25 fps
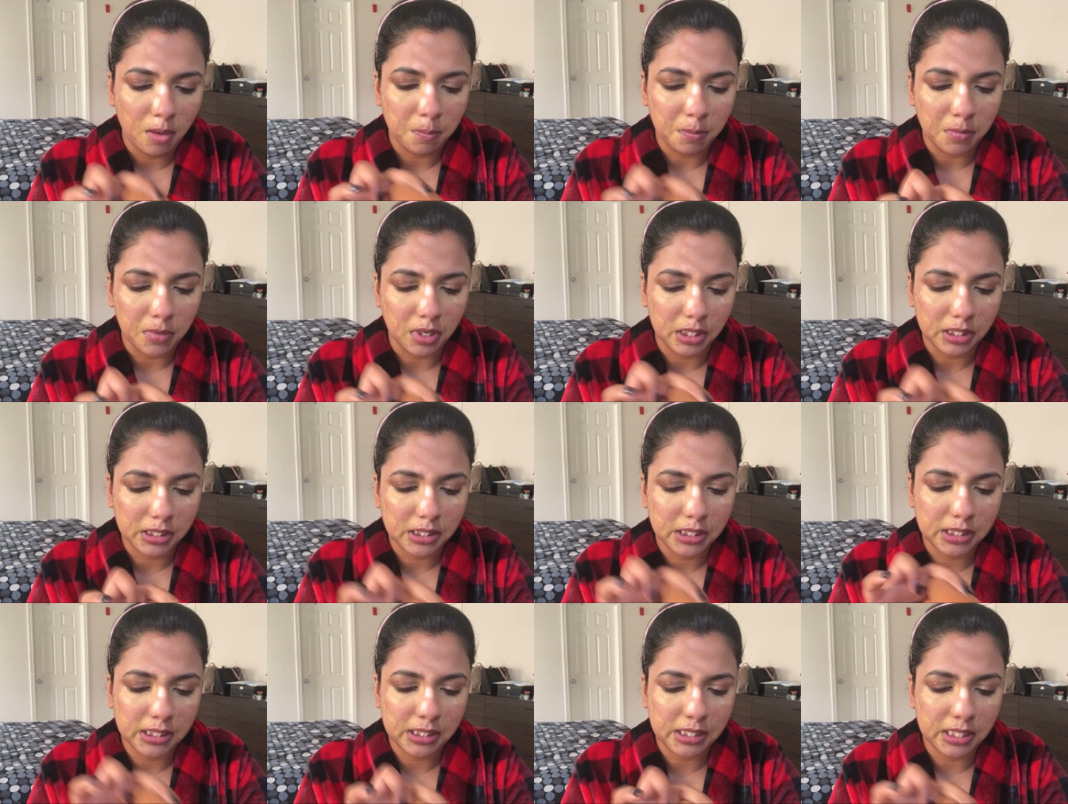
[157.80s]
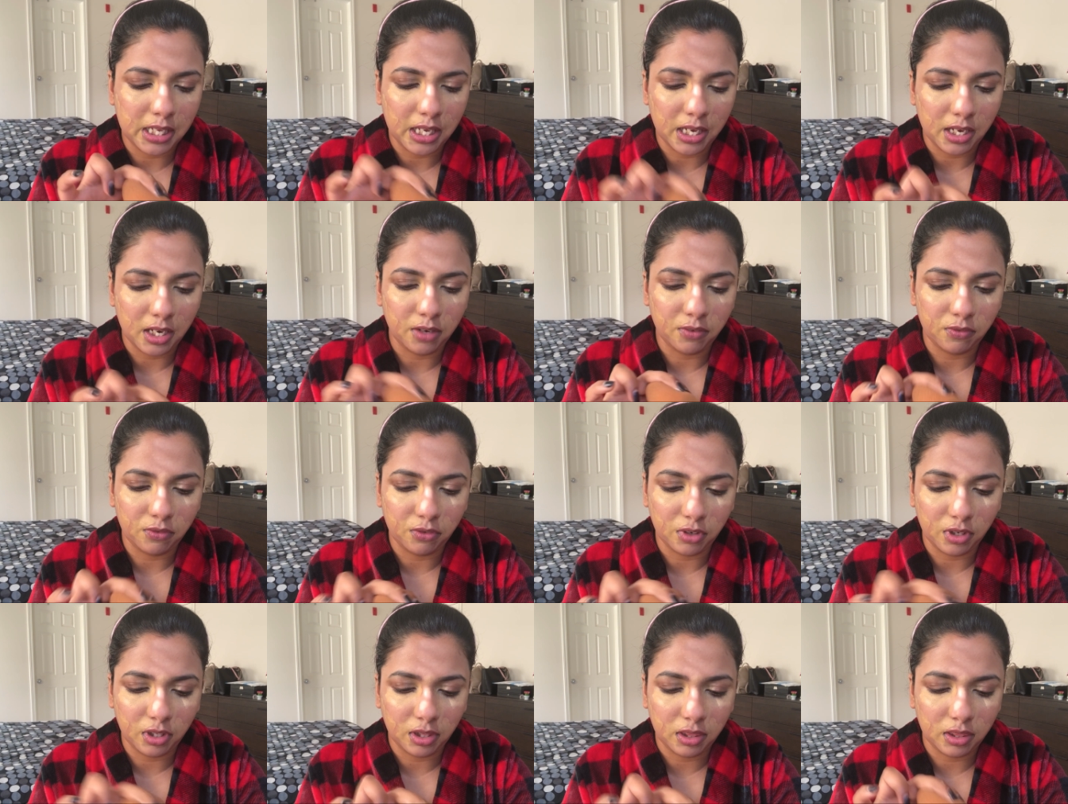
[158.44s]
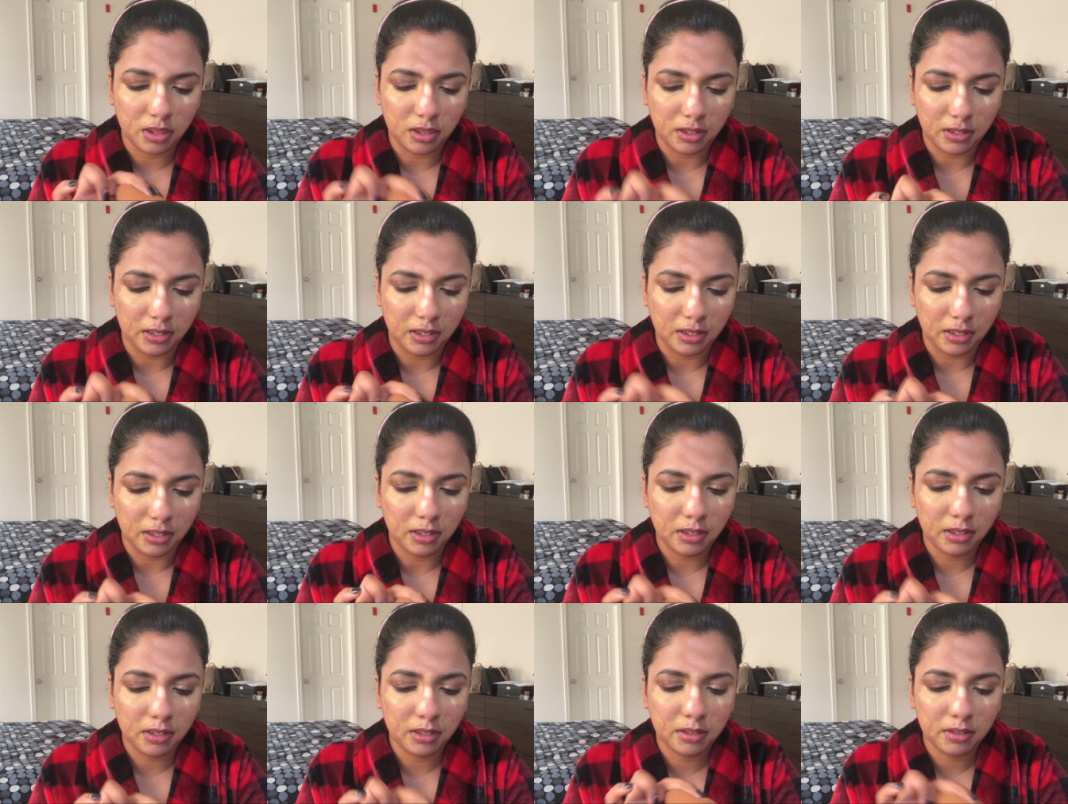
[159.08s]
mix
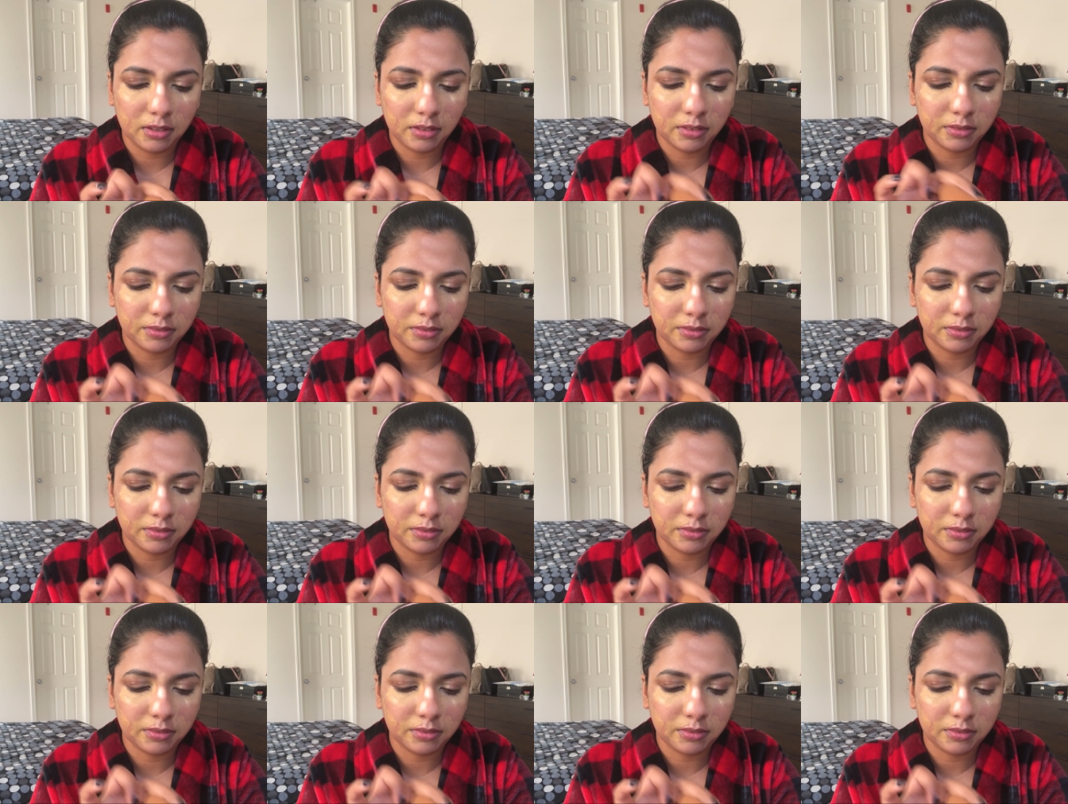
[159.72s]
everything.